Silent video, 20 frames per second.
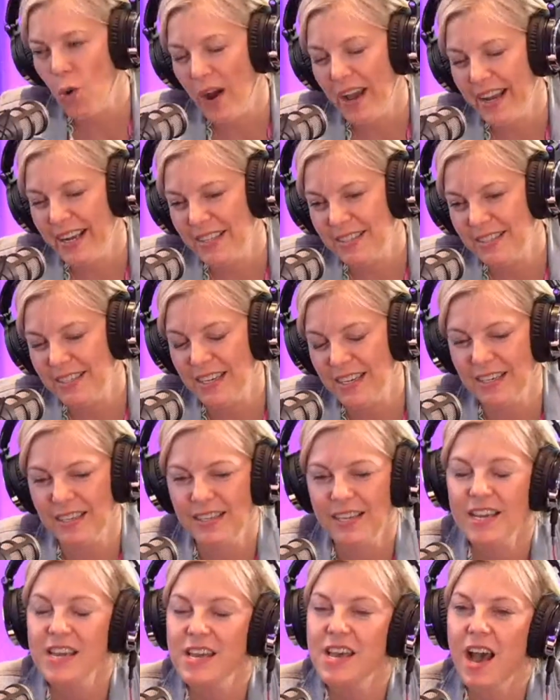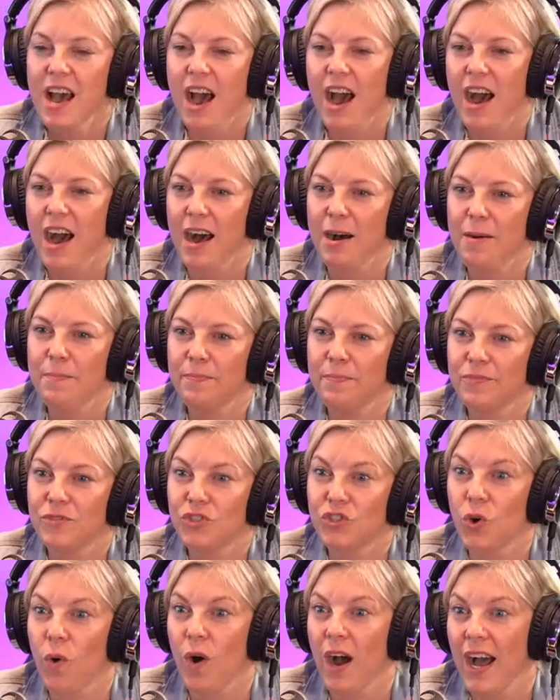I can see it.
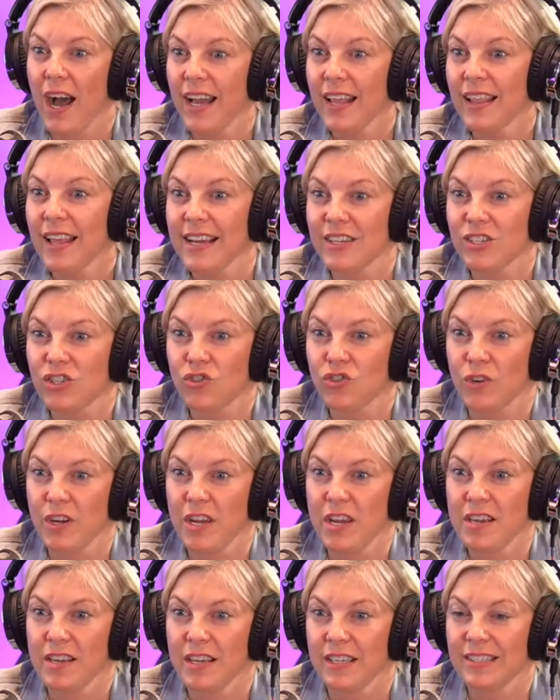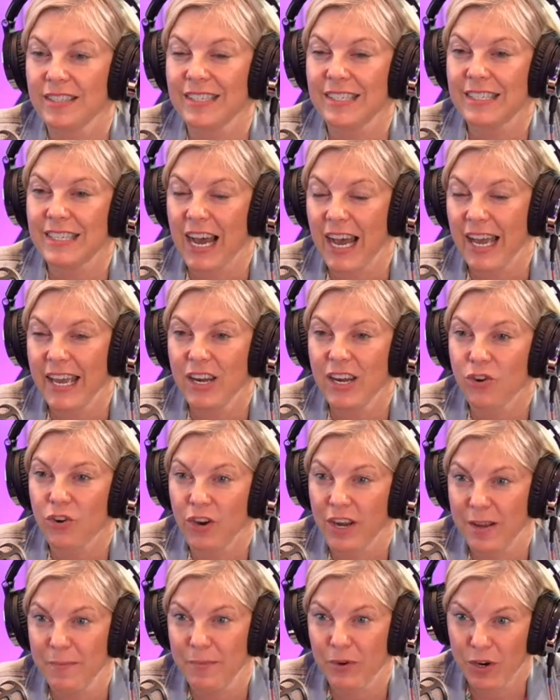So I like to drink. It's a diet
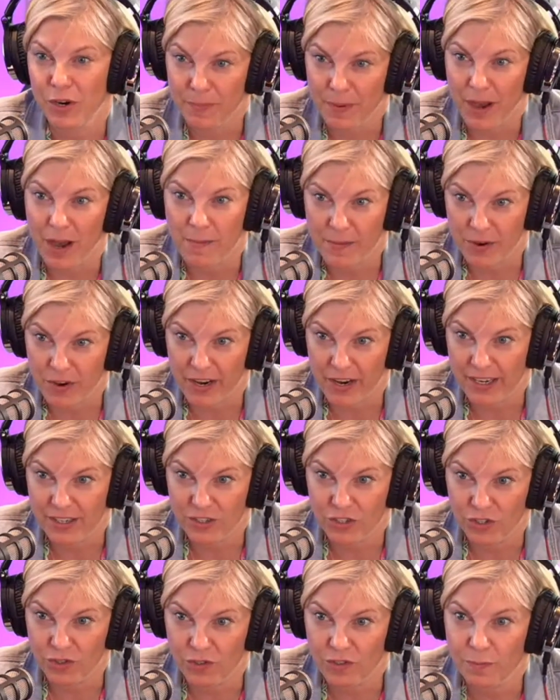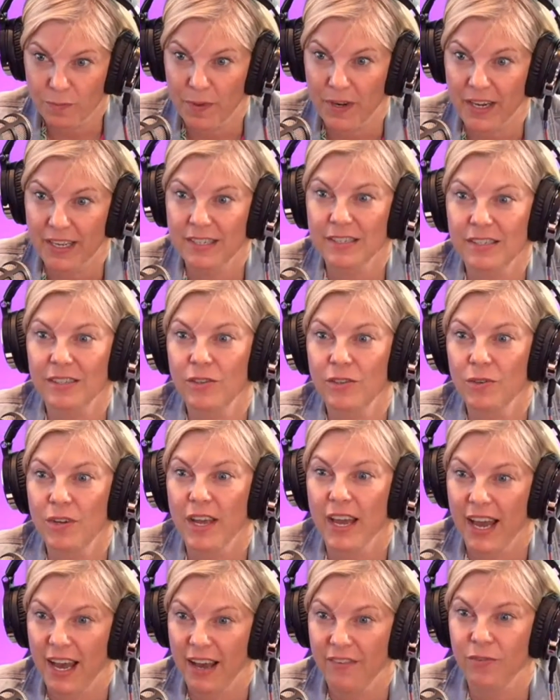cranberry pomegranate juice, but I dilute
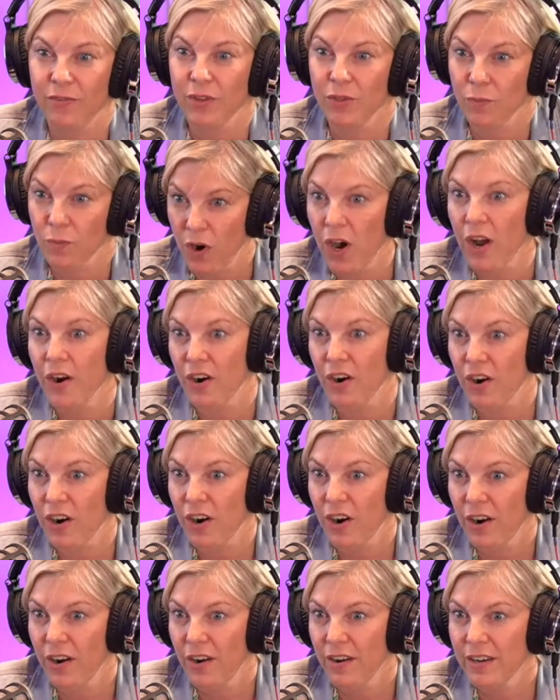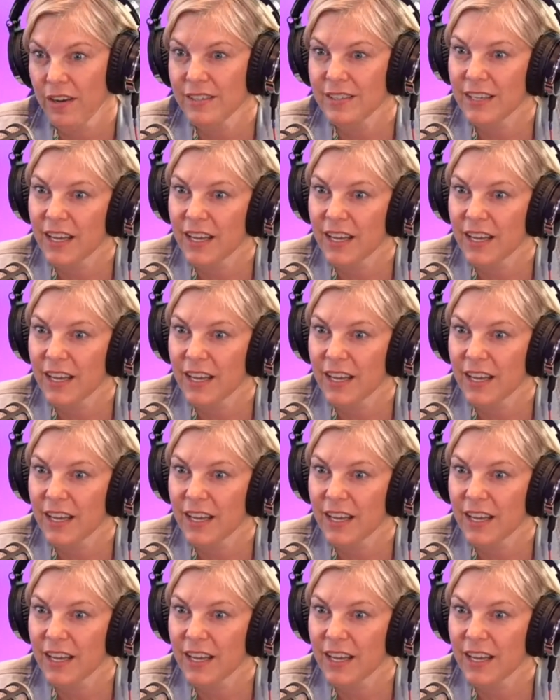half with water. Is that